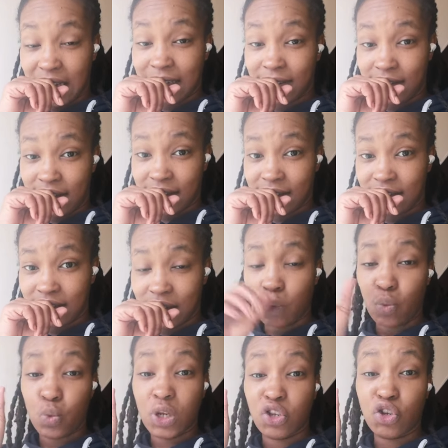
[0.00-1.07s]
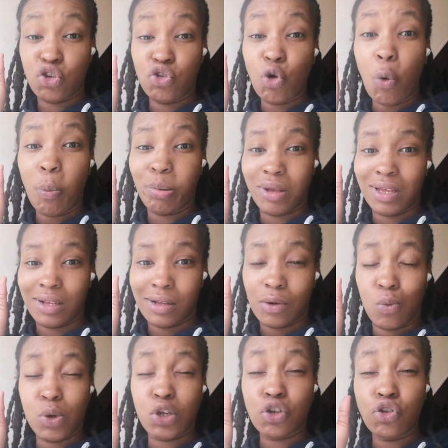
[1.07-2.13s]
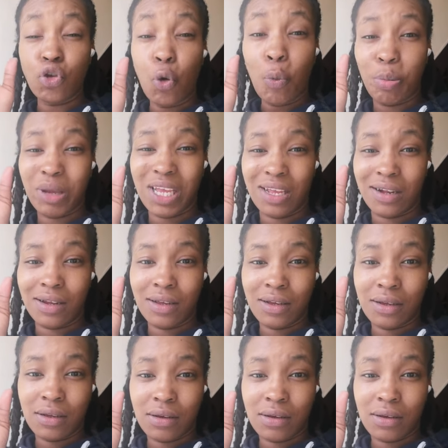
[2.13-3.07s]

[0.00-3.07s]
That's us. We stupid. We stupid.